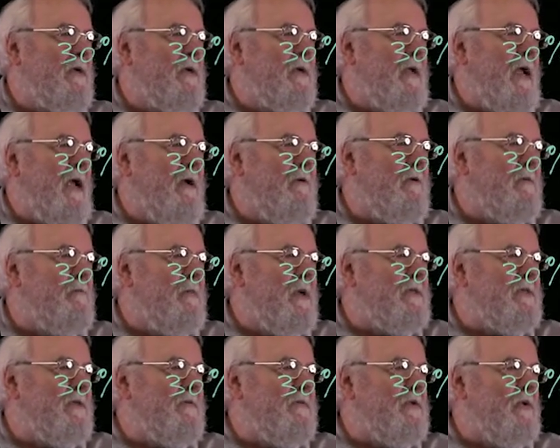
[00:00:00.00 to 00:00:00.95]
Aaron
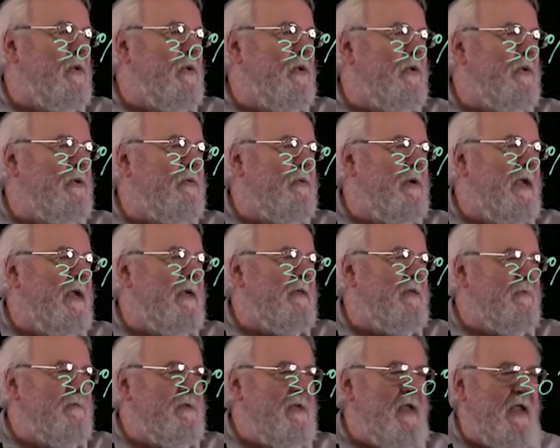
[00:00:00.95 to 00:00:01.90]
must have scored 3 out
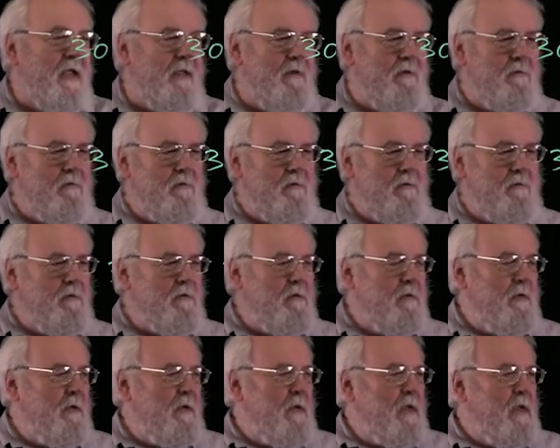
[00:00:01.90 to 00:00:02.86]
of 10.
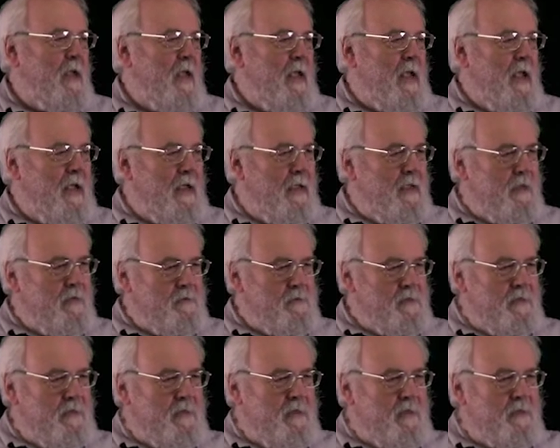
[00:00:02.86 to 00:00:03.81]
And
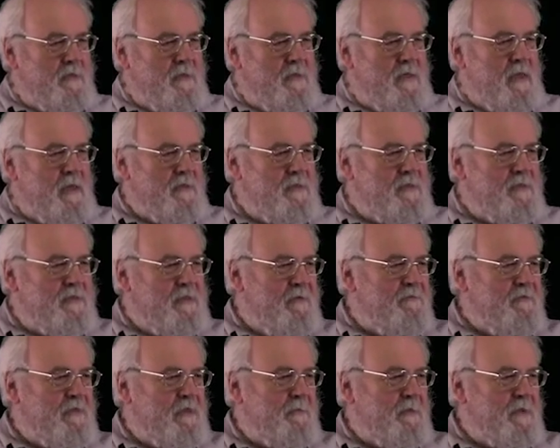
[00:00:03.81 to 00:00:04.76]
to get
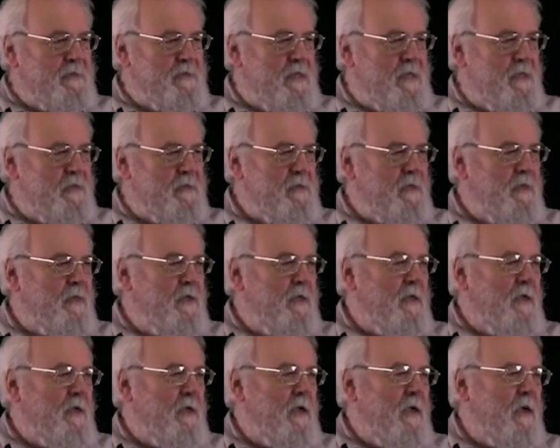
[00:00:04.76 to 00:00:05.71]
70%
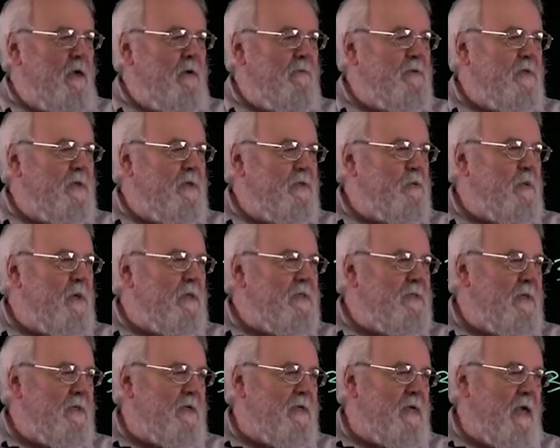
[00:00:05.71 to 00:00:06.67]
after
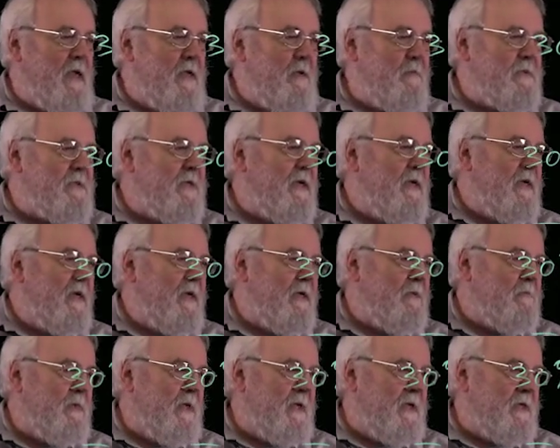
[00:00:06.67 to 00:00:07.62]
20 games,
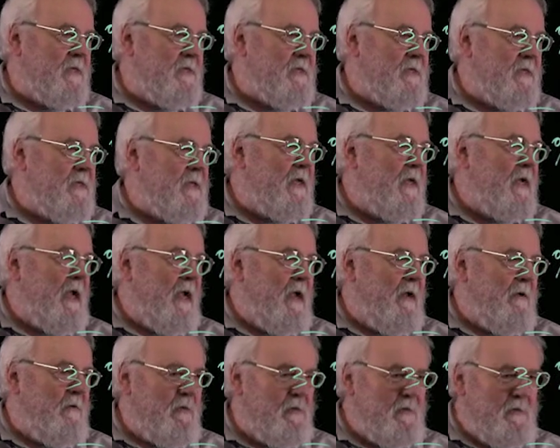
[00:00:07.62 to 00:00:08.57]
it means that
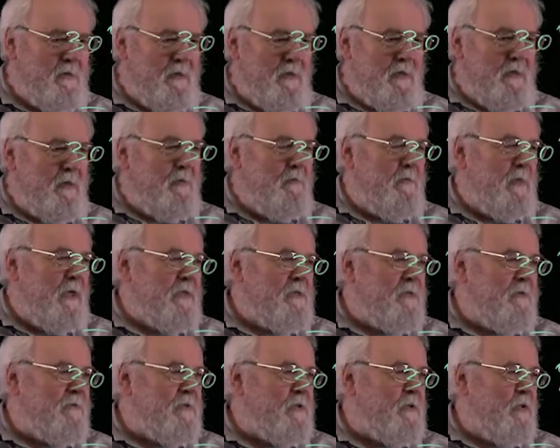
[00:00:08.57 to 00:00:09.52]
Aaron must
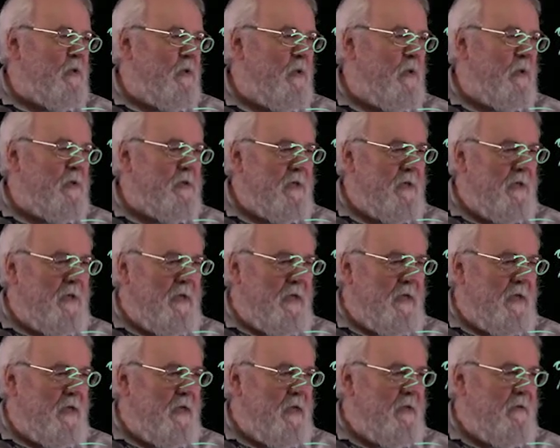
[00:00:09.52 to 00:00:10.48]
have scored
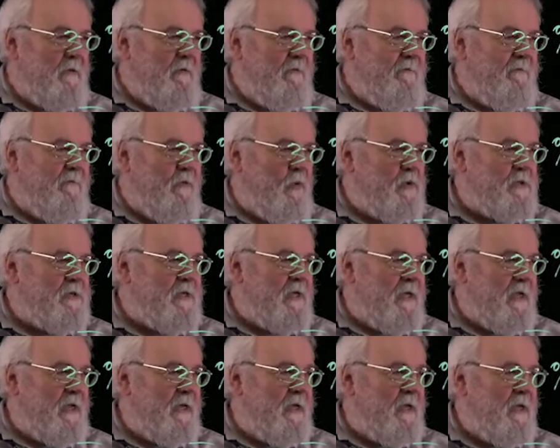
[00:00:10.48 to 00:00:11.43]

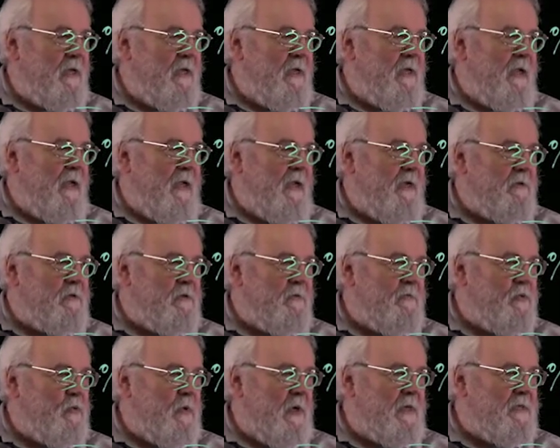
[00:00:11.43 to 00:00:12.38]
14 out
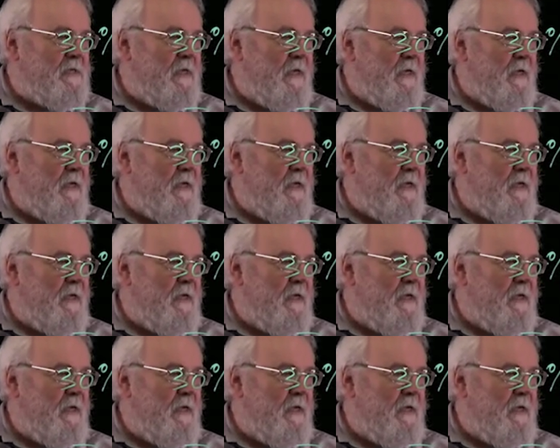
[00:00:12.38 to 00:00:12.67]
of 20.